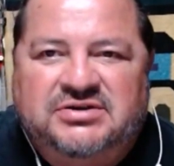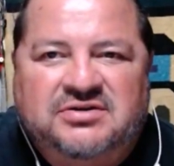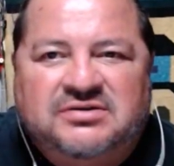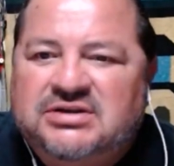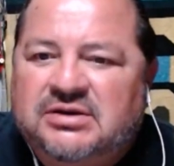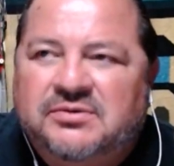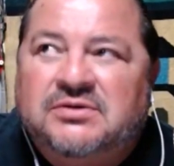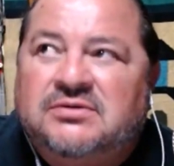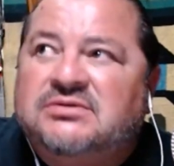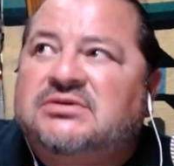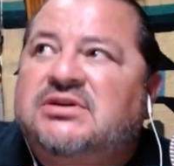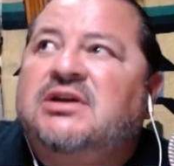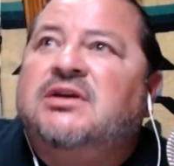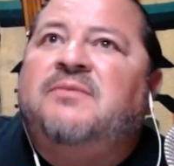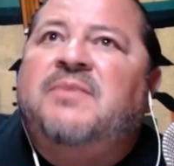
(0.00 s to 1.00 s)
You don't think we don't
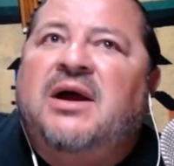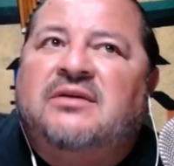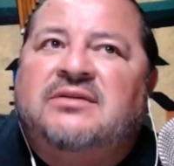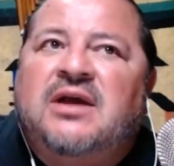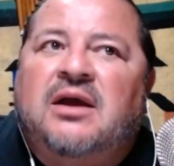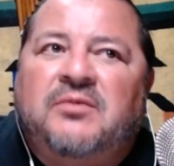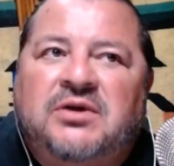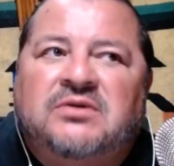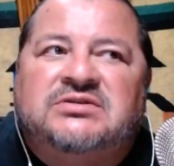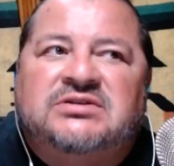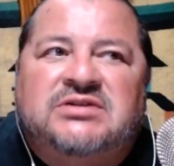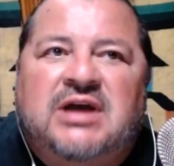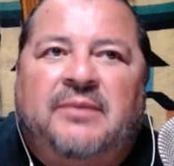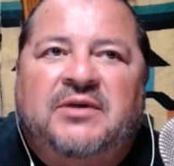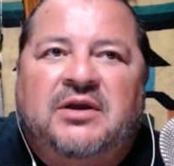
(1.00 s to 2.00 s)
think about that? We don't
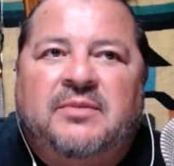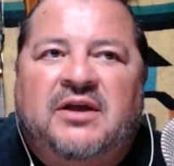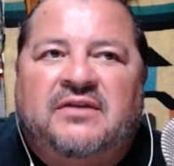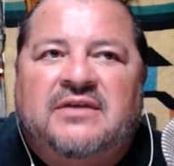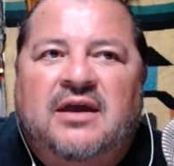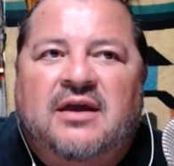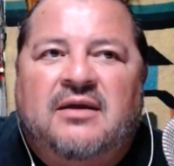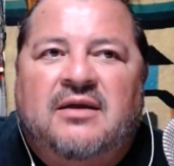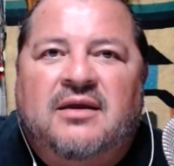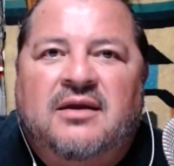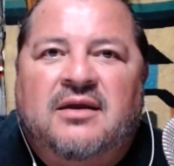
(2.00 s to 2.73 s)
stop thinking about that?